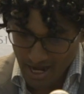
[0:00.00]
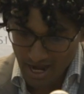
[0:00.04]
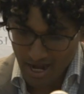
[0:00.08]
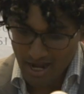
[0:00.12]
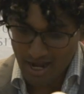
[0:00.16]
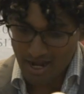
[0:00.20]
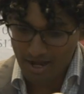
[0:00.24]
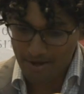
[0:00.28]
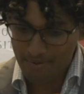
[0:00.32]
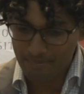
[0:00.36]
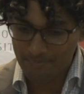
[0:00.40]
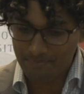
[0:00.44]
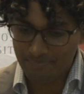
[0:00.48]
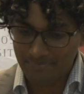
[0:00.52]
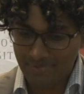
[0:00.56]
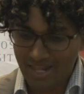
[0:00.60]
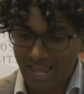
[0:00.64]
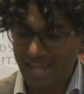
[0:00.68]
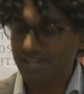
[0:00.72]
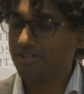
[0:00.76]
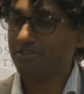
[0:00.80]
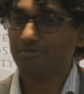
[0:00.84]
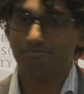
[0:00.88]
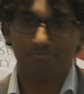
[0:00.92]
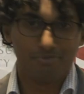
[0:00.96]

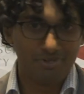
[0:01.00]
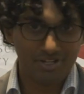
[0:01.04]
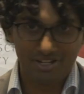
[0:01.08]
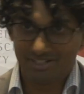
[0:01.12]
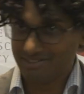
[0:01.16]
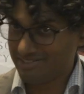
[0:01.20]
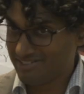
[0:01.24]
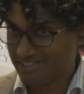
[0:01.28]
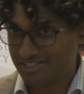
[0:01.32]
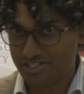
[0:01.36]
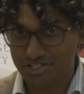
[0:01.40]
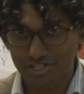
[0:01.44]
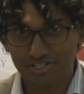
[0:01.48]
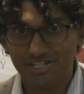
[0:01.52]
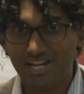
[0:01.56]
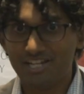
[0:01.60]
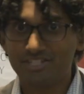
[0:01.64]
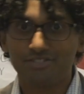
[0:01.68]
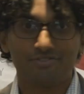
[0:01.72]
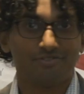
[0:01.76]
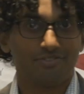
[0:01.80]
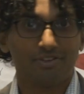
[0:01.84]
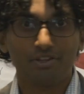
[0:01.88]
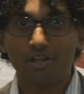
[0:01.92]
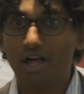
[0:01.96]
And it
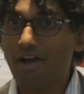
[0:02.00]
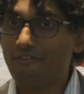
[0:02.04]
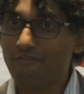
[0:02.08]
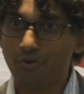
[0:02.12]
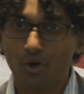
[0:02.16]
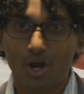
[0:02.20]
suggests a